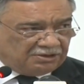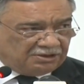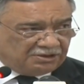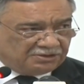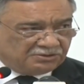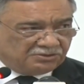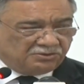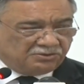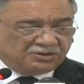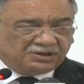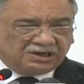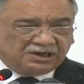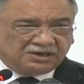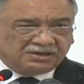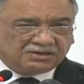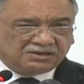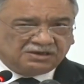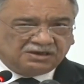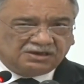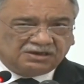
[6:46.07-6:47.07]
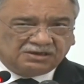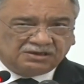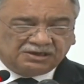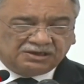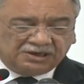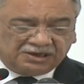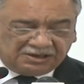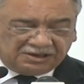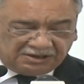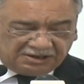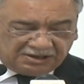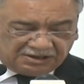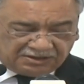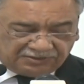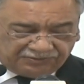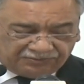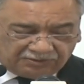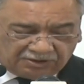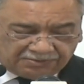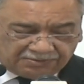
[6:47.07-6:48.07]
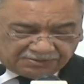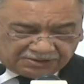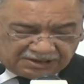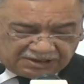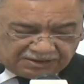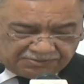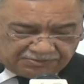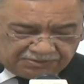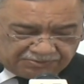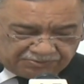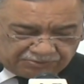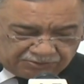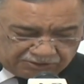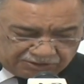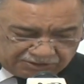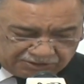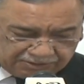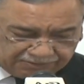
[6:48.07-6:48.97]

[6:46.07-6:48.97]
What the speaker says: so that these reforms can be pushed.